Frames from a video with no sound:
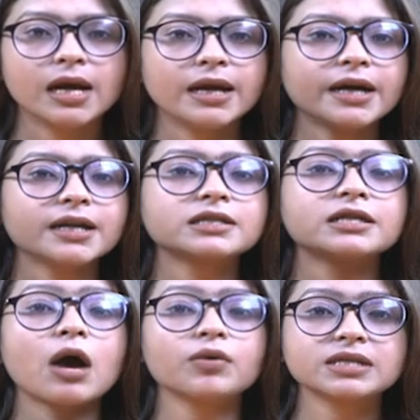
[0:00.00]
Let us
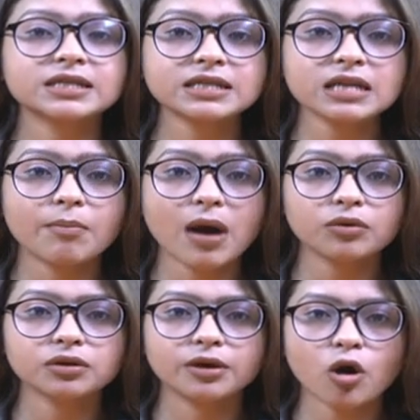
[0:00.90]
now discuss
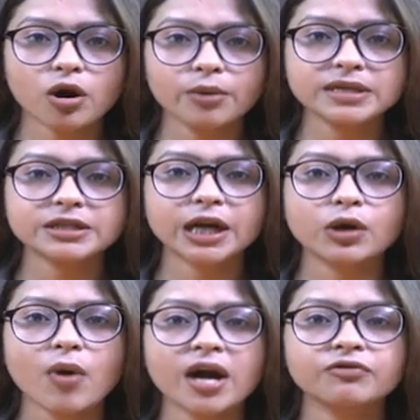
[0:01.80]
about the documents
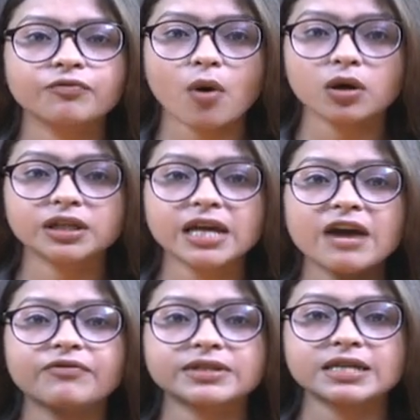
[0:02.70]
required for the
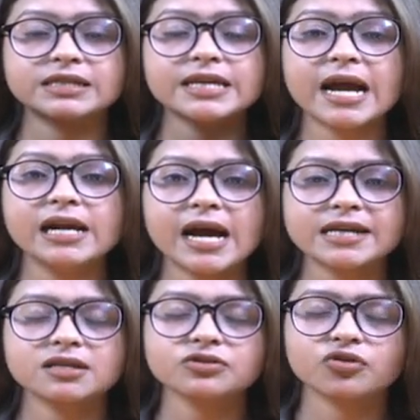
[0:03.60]
FSSAI
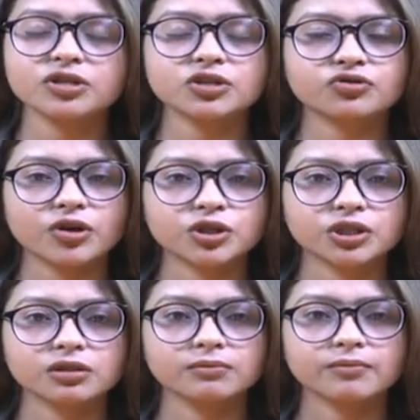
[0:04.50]
license
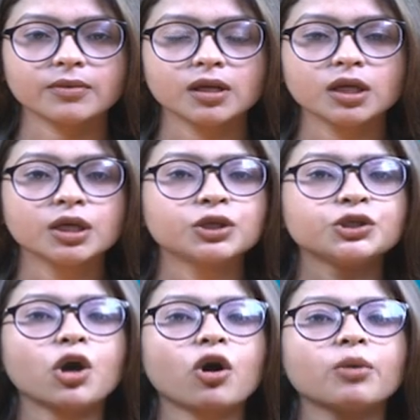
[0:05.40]
registration.
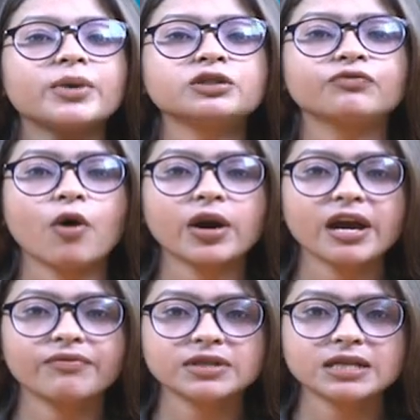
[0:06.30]
Documents for
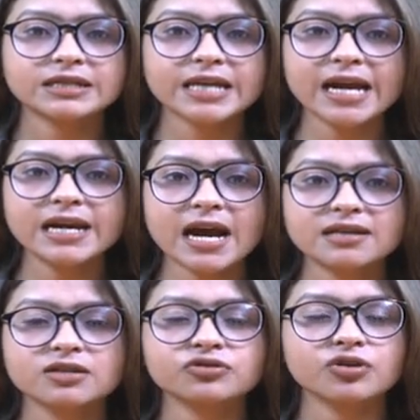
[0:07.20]
FSSAI
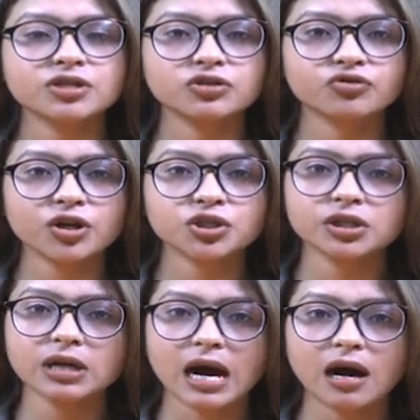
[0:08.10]
license
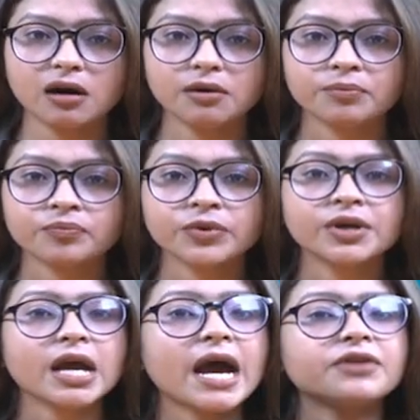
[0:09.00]
registration are
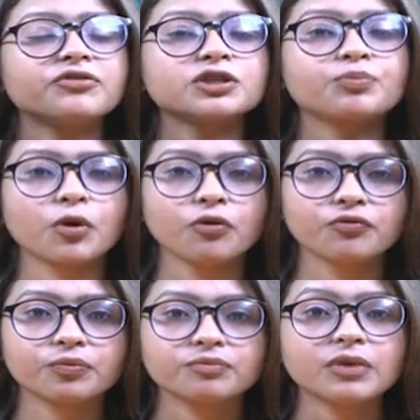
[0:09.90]
address proof,
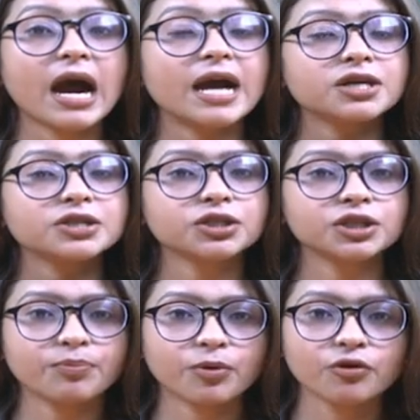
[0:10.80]

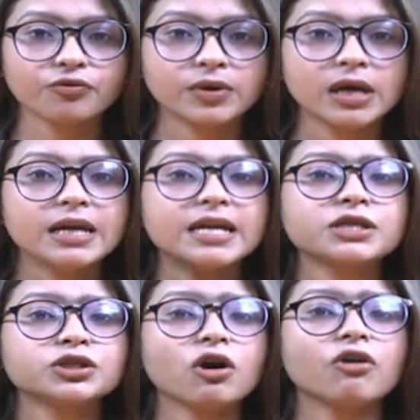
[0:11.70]
identity proof,
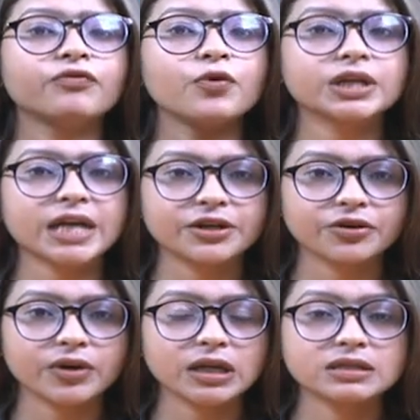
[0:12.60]
list of food
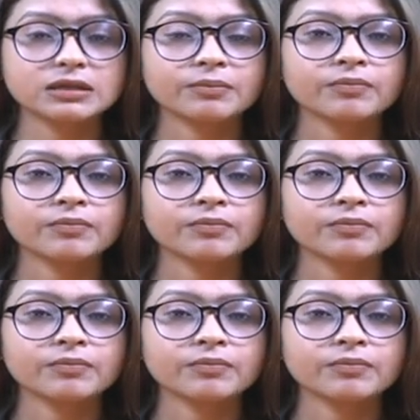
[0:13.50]
categories,